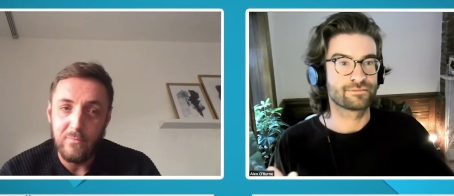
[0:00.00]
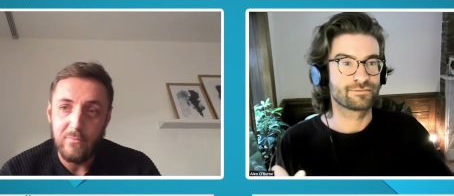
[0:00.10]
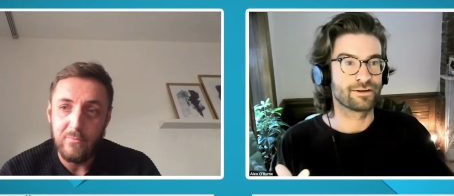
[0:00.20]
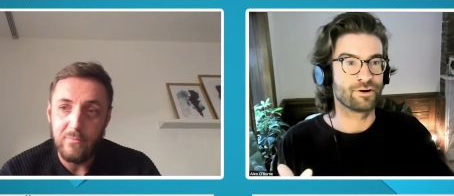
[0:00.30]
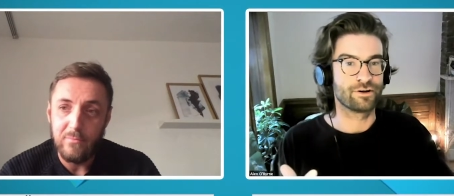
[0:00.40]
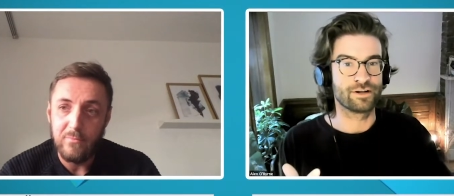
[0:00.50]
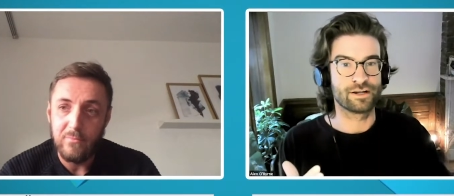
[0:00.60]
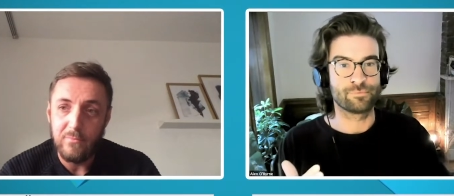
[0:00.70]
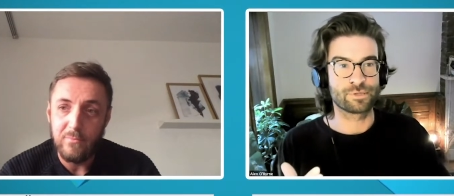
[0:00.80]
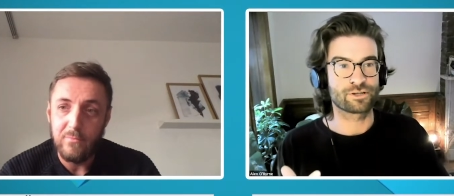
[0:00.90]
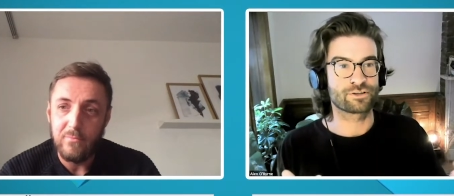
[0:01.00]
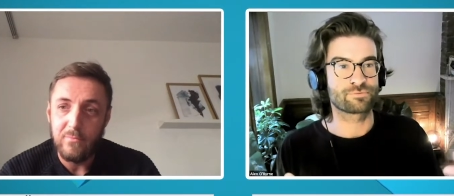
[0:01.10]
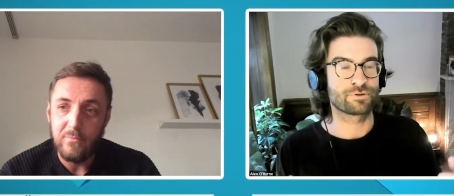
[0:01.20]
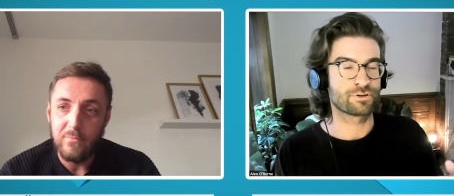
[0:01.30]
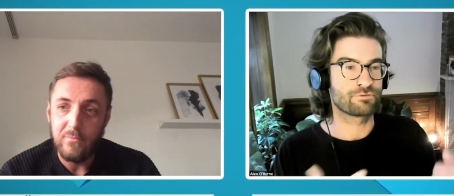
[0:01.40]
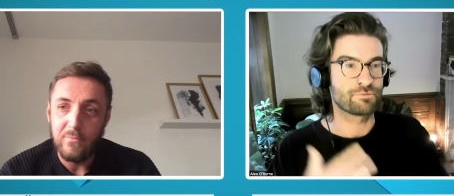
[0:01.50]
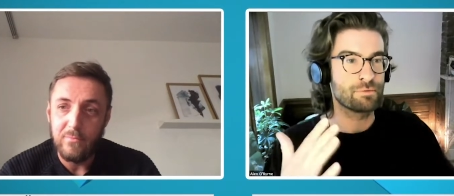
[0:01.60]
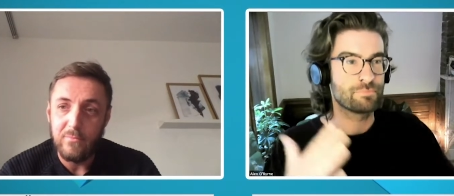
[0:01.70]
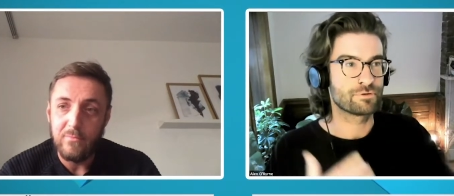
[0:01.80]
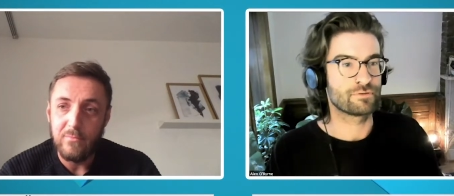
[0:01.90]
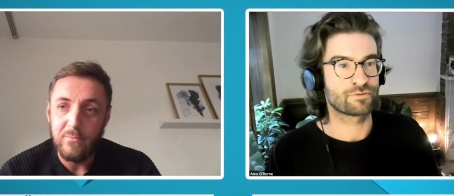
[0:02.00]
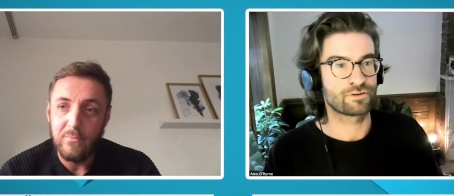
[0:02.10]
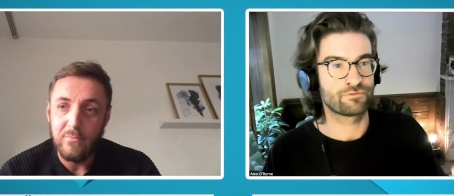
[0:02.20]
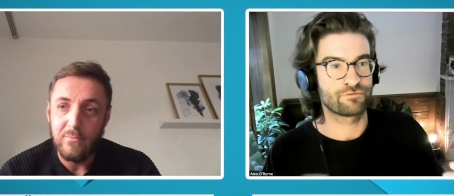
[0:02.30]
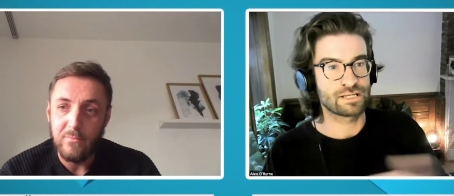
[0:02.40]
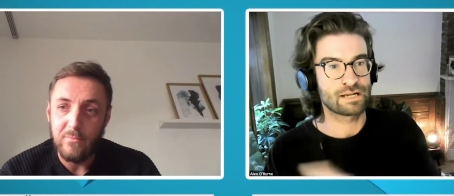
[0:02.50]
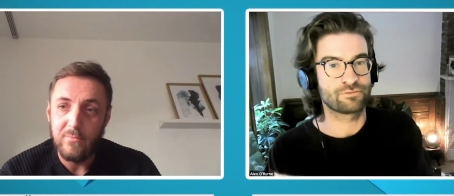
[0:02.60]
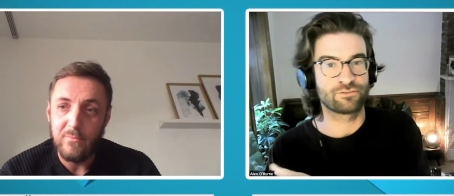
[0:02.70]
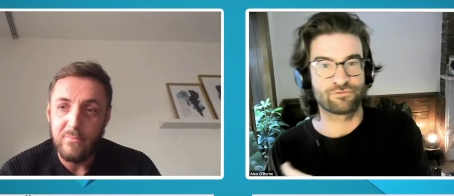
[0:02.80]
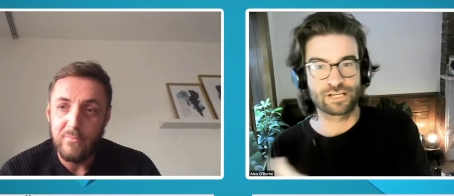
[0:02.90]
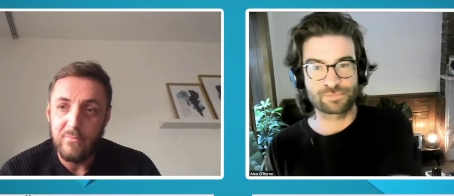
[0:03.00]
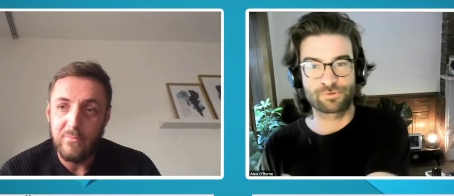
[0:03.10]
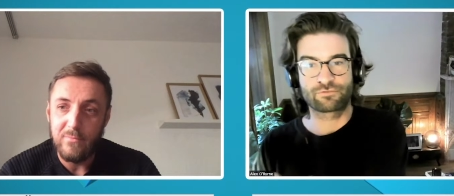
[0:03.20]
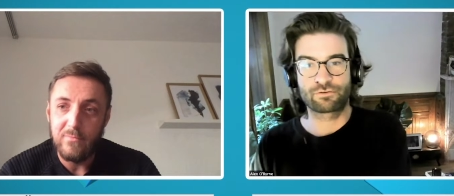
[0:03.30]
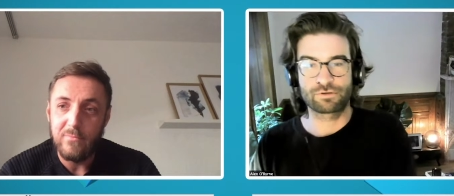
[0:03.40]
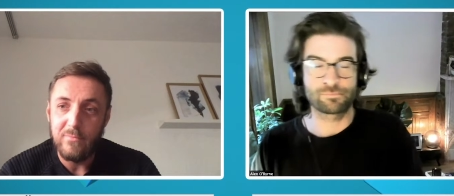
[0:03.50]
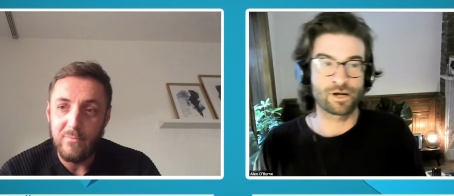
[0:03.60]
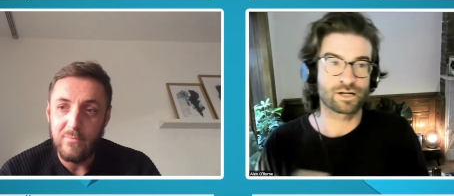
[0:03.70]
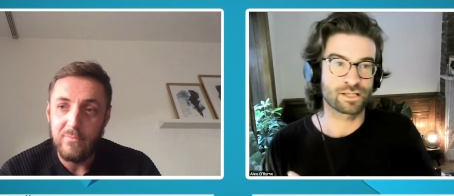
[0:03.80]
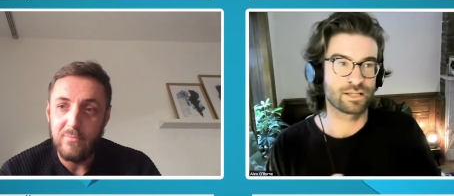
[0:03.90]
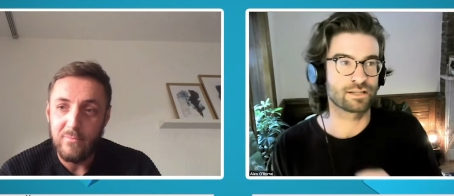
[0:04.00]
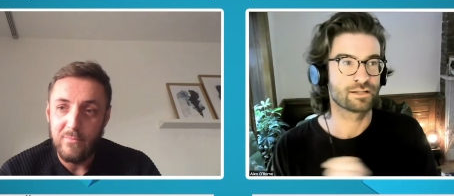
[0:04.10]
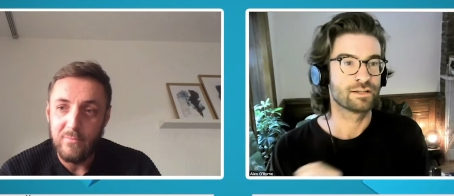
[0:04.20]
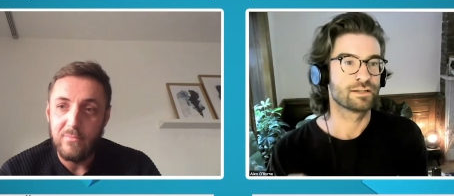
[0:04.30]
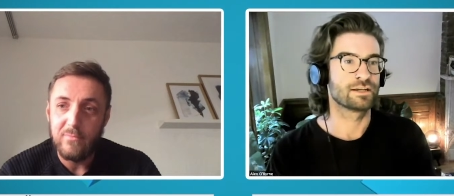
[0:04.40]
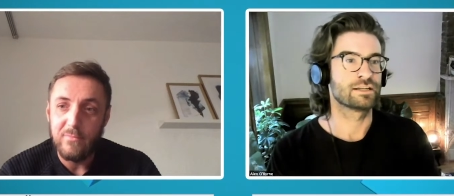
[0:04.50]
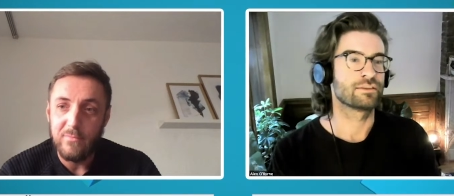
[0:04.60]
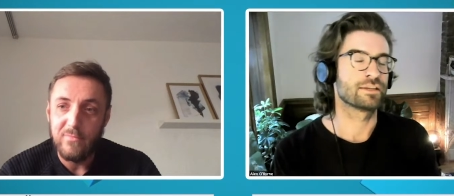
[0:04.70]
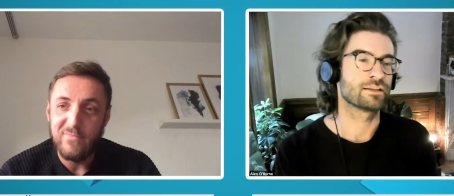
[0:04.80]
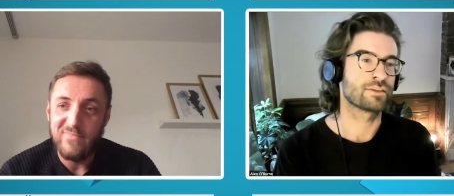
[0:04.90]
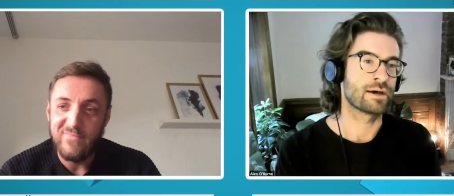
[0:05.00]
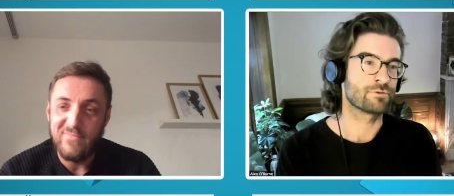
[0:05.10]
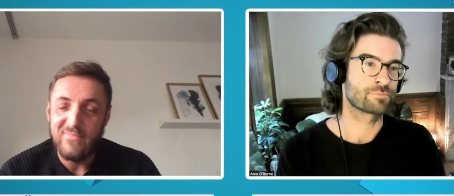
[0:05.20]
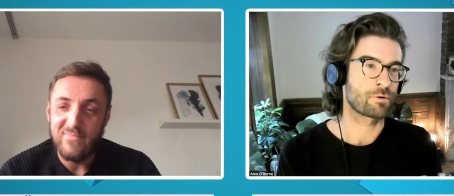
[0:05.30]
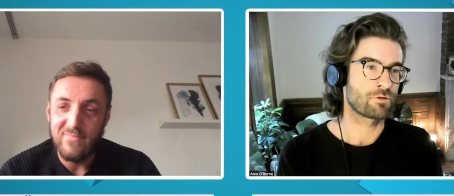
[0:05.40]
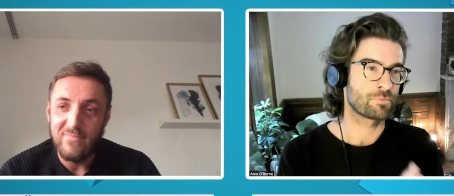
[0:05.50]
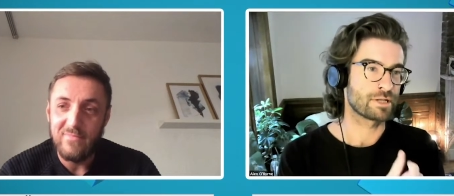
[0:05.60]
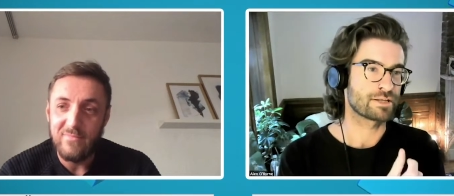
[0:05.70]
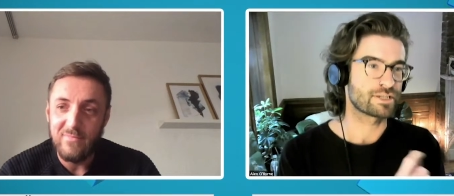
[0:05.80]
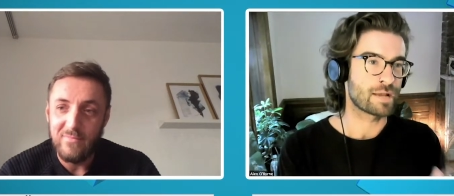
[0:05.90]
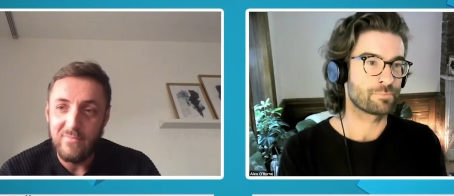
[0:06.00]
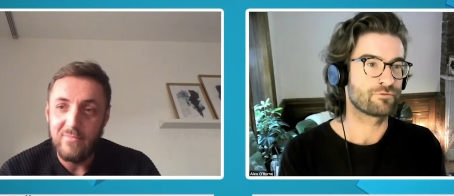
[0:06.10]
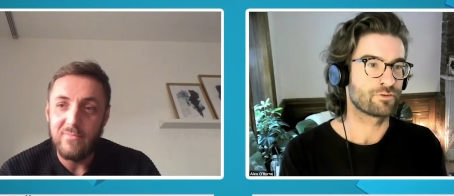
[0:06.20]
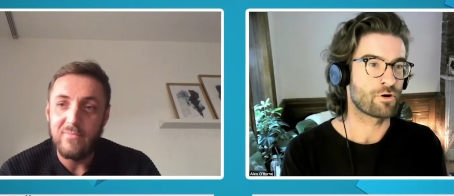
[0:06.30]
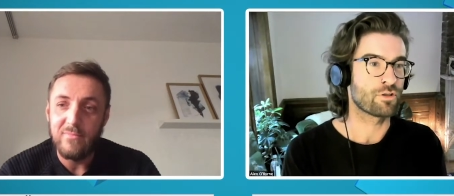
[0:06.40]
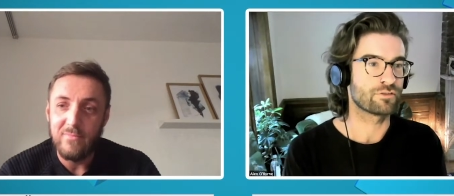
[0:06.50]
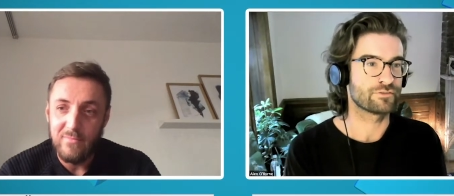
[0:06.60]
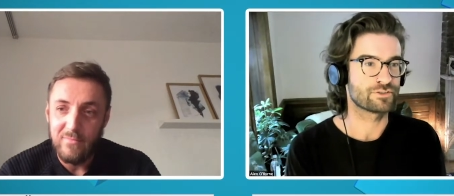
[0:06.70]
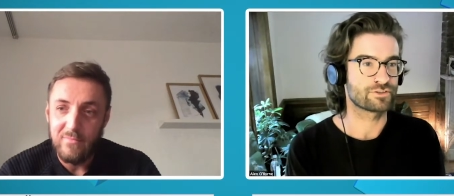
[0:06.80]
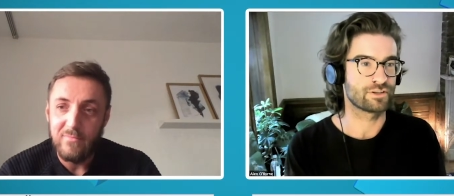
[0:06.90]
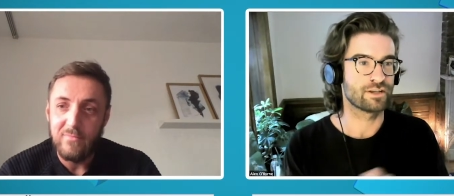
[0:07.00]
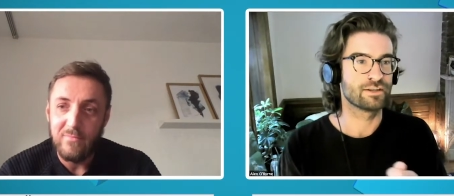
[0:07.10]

Speaker 1: or, uh, uh, because we've got to remember we've got to feed out to facebook for remarketing and i think that was probably a step for all of us that